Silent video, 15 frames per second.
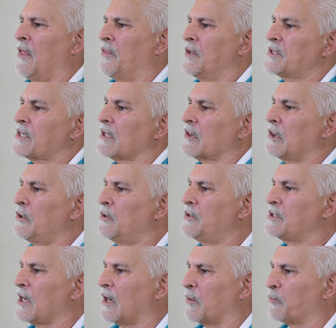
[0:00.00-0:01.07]
This
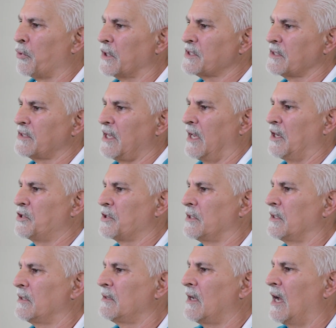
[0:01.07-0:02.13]
concludes our
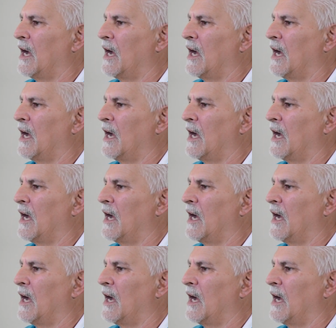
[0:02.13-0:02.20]
presentation